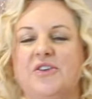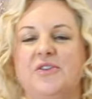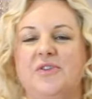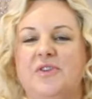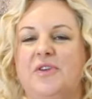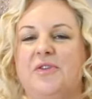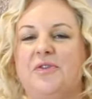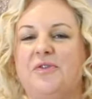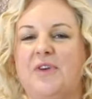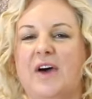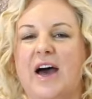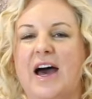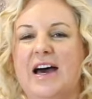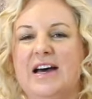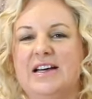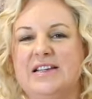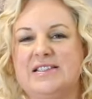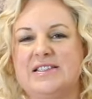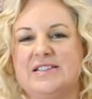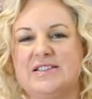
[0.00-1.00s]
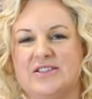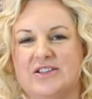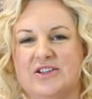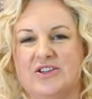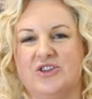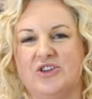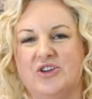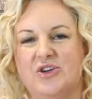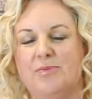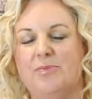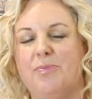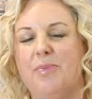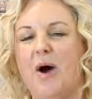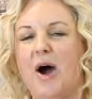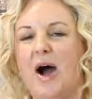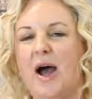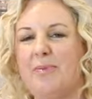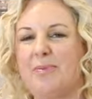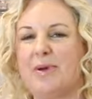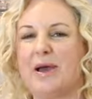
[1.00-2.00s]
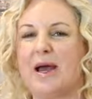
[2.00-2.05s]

if you're fast, you can pipe a